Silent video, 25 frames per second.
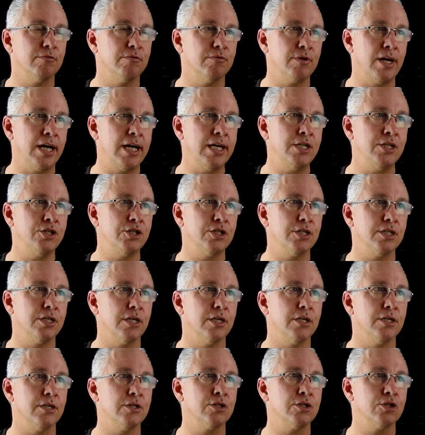of
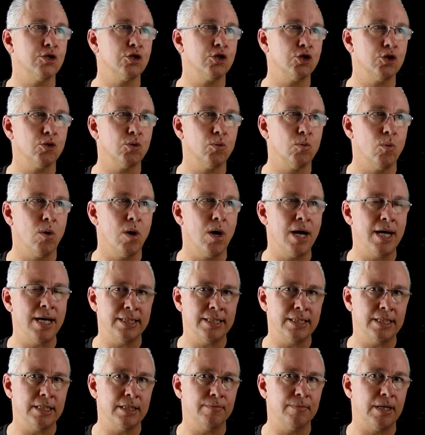ratios,
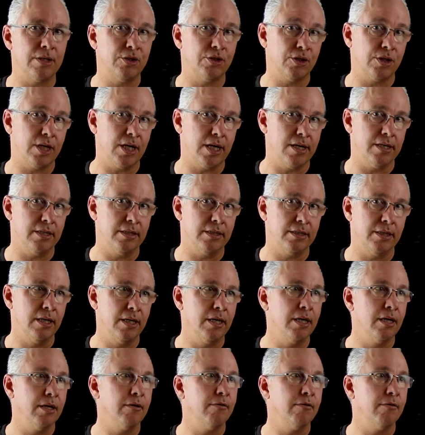twice as much current